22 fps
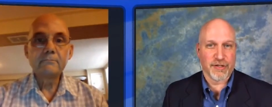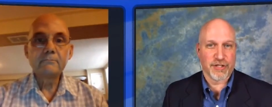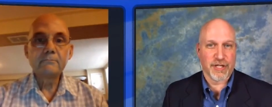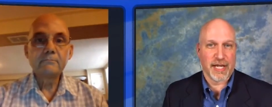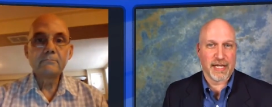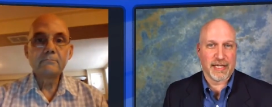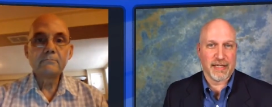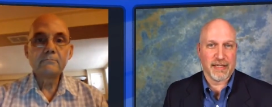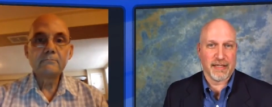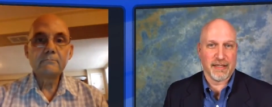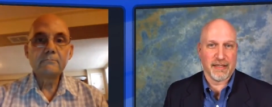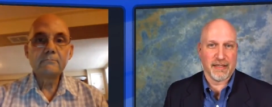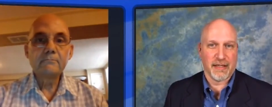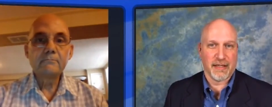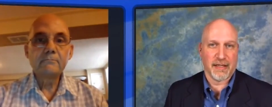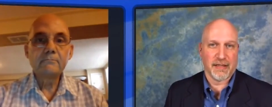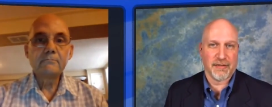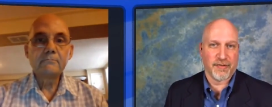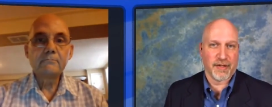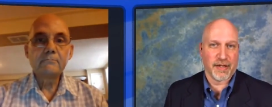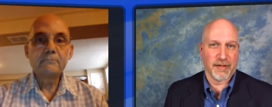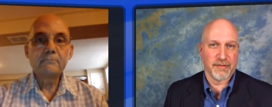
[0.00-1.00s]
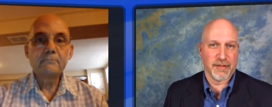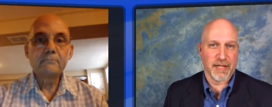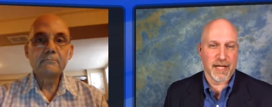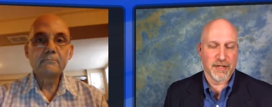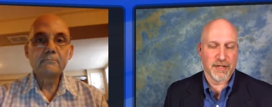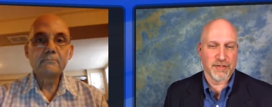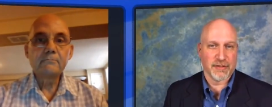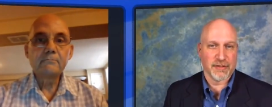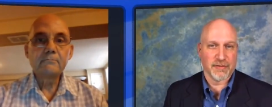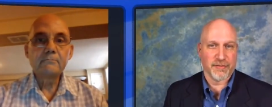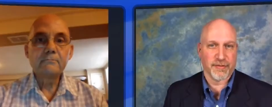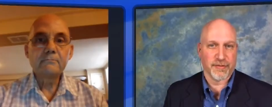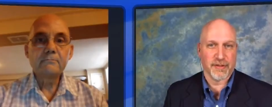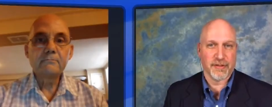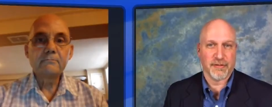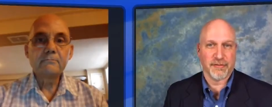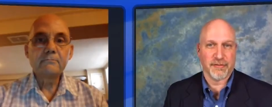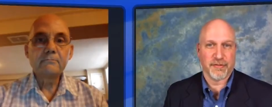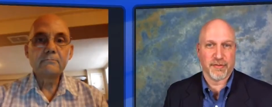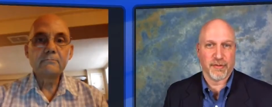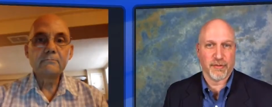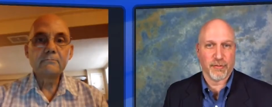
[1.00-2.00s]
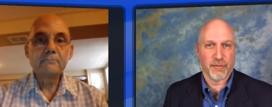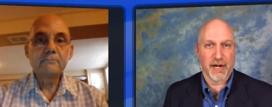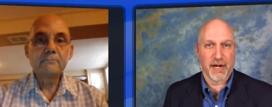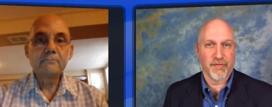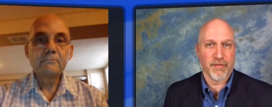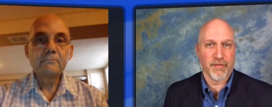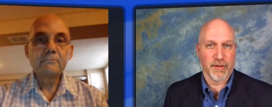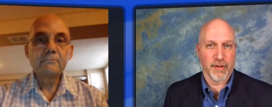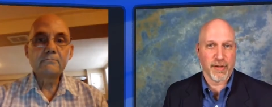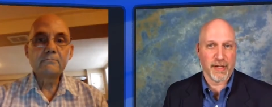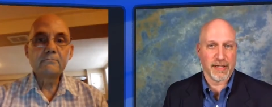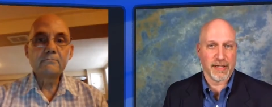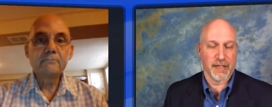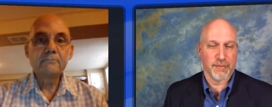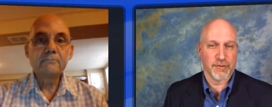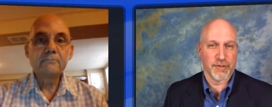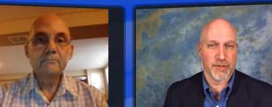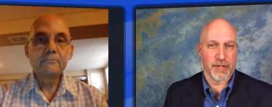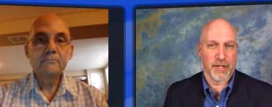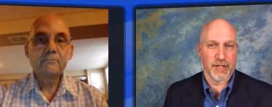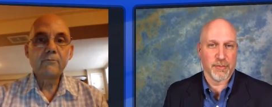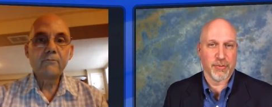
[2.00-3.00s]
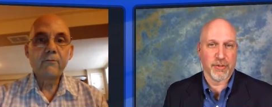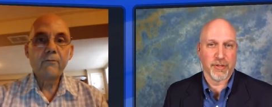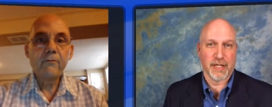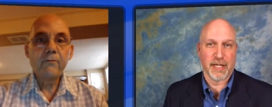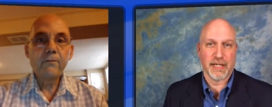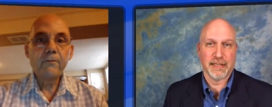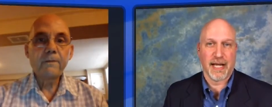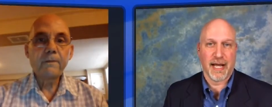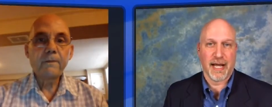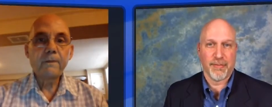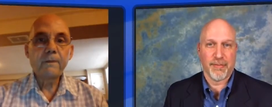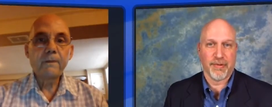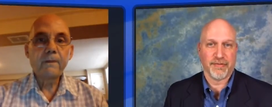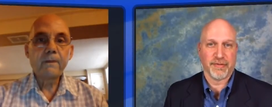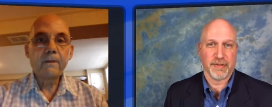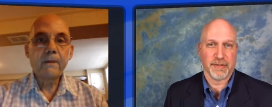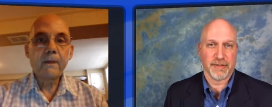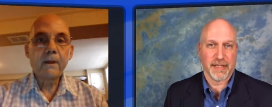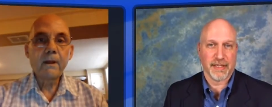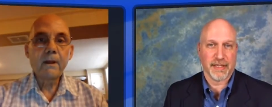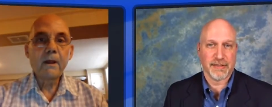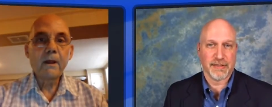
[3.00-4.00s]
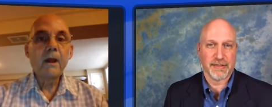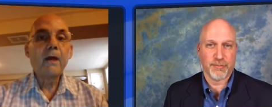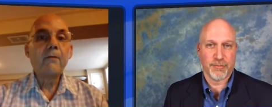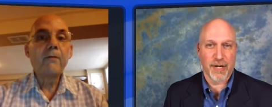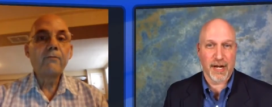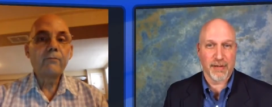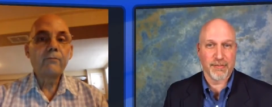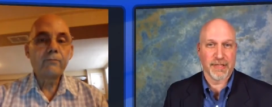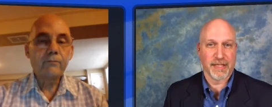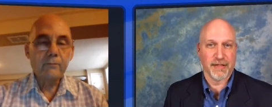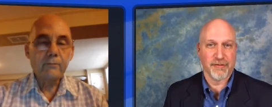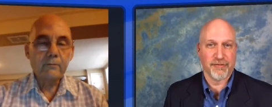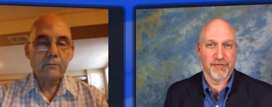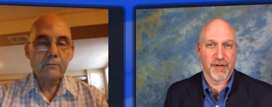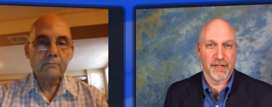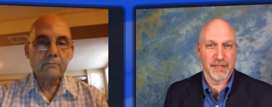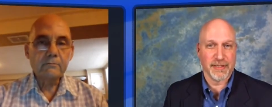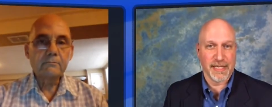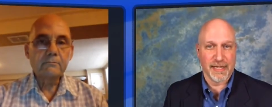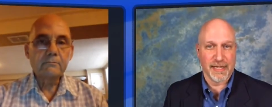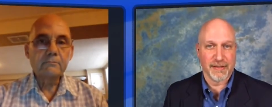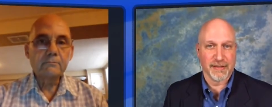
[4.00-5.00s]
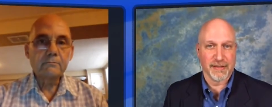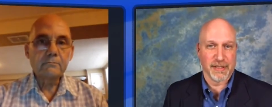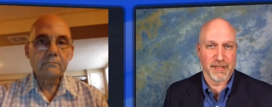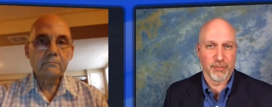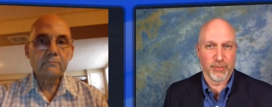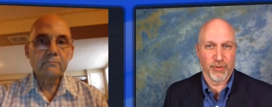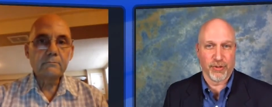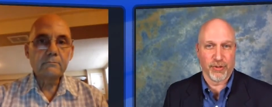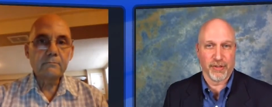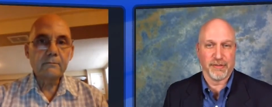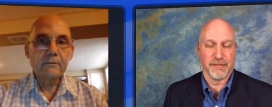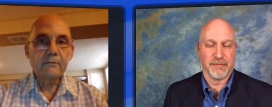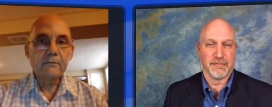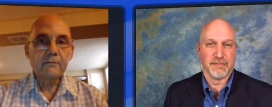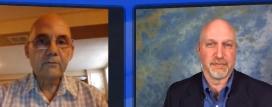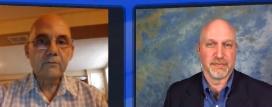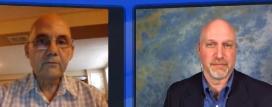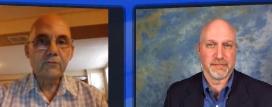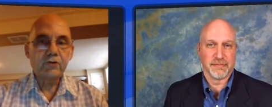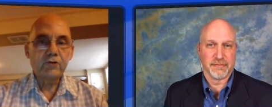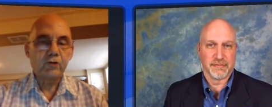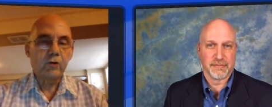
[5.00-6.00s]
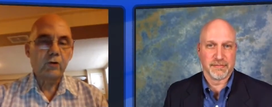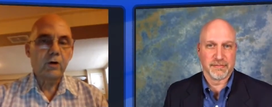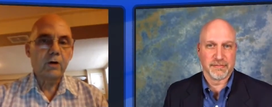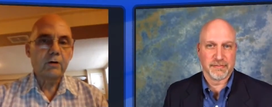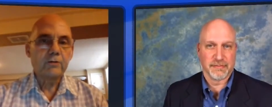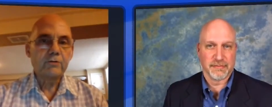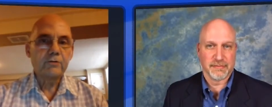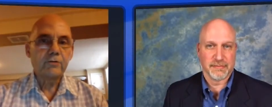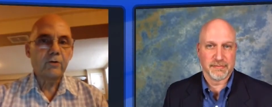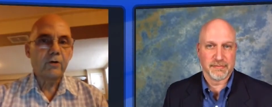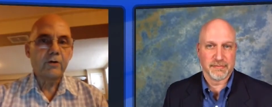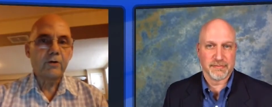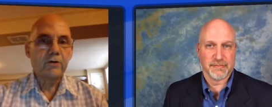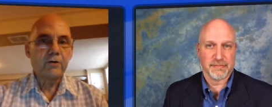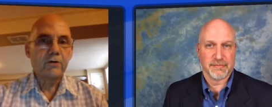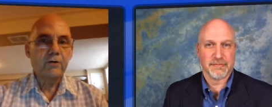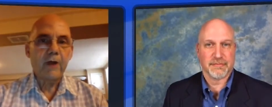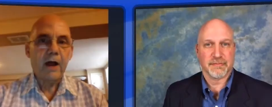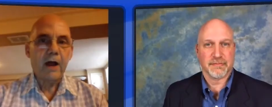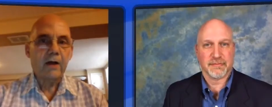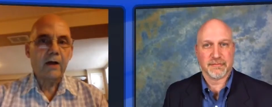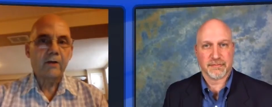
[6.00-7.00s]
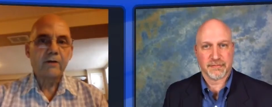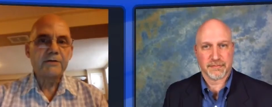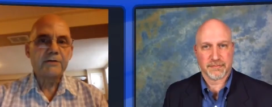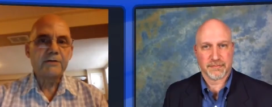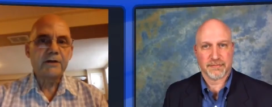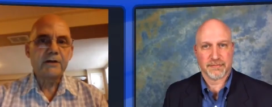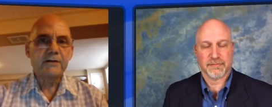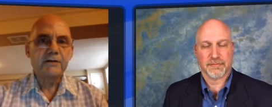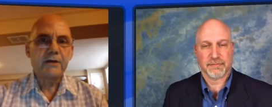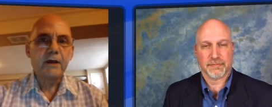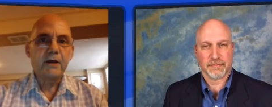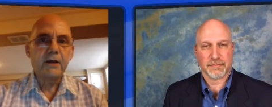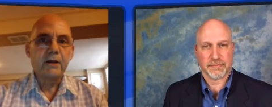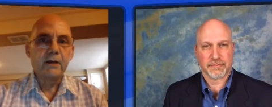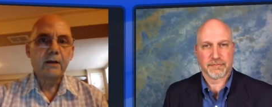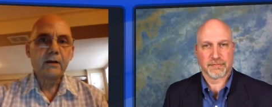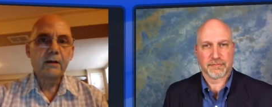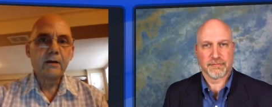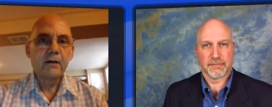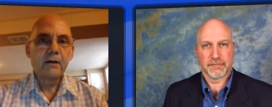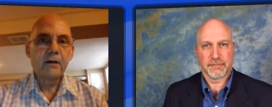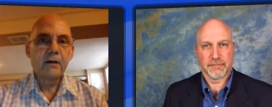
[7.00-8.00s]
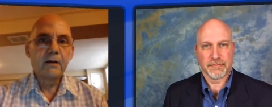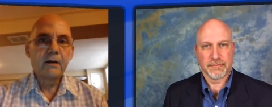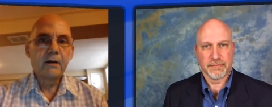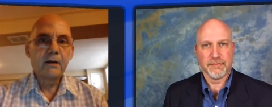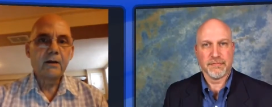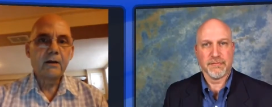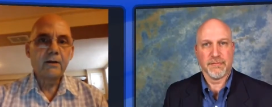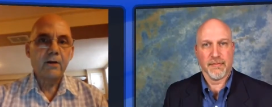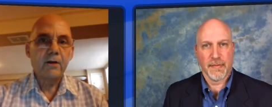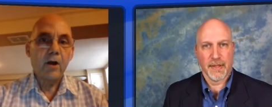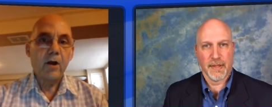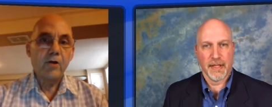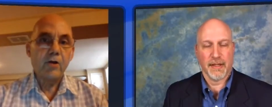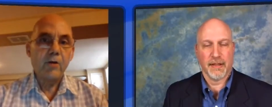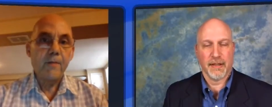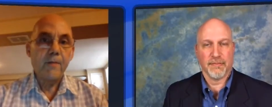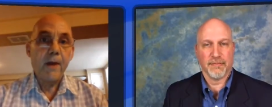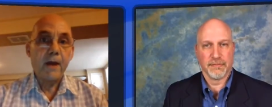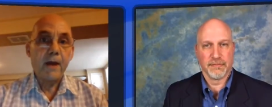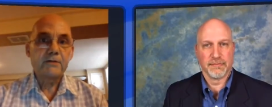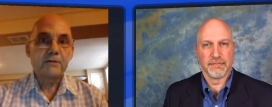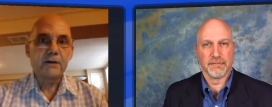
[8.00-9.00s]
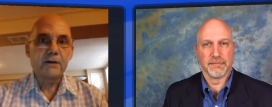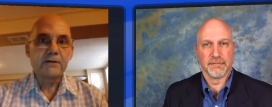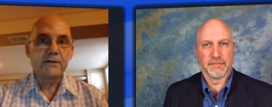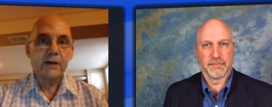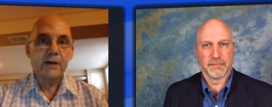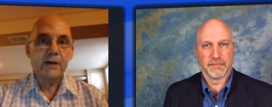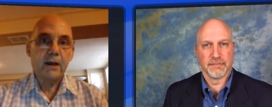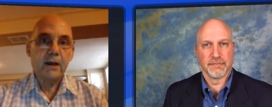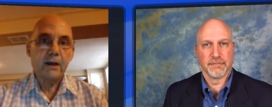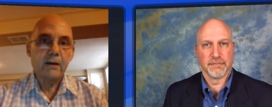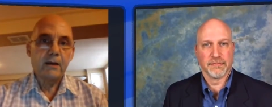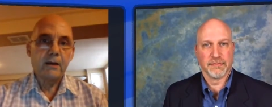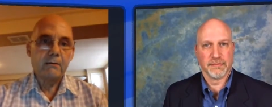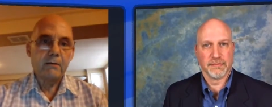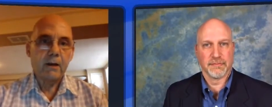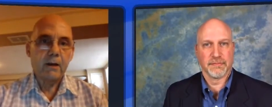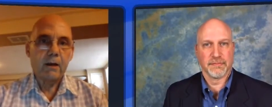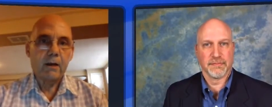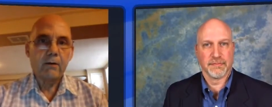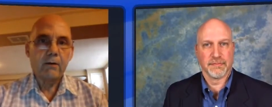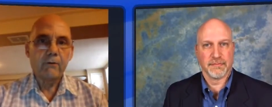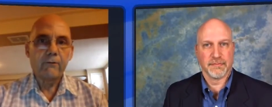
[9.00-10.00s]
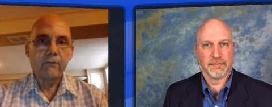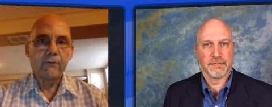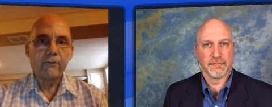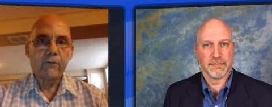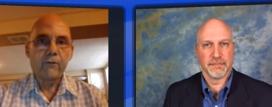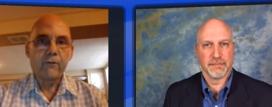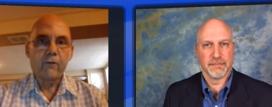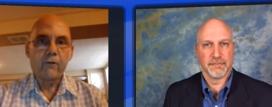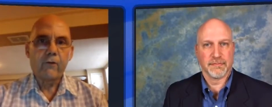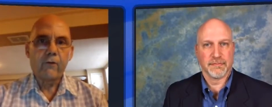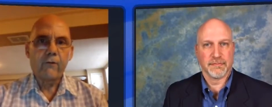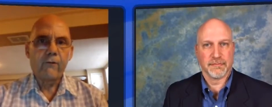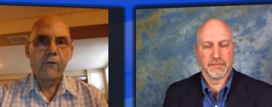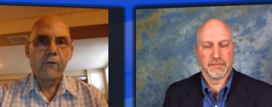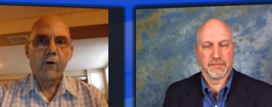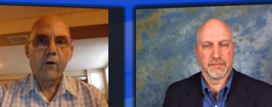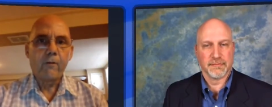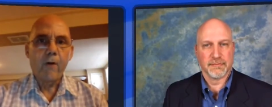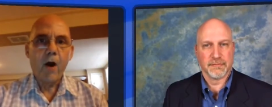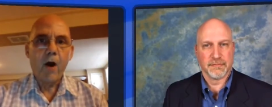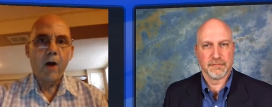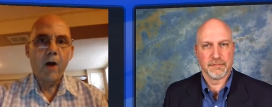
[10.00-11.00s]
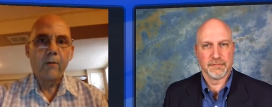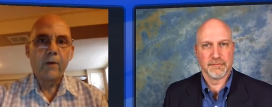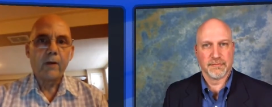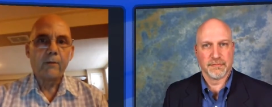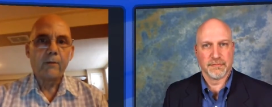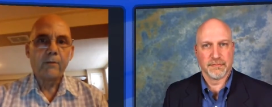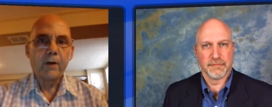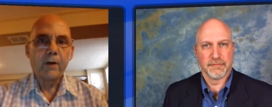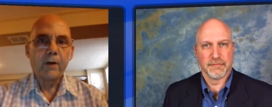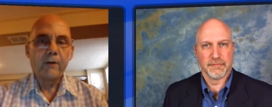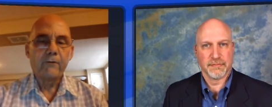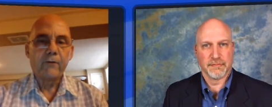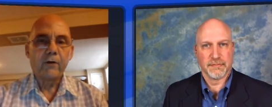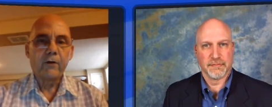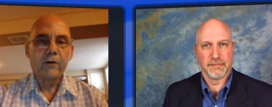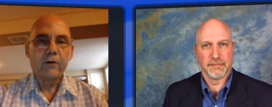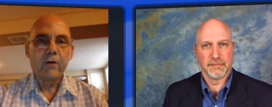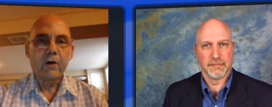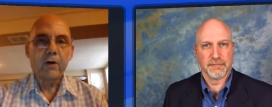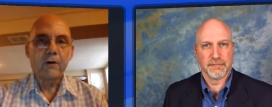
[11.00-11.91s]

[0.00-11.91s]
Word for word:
Speaker 1: shaky uh, foundation for for whatever you end up trying to put on top of it, and it's probably going to fall down at some point.
Speaker 2: Sure, sure. You're not going to succeed. You know, yeah. you may succeed, you know, for a moment, but if you're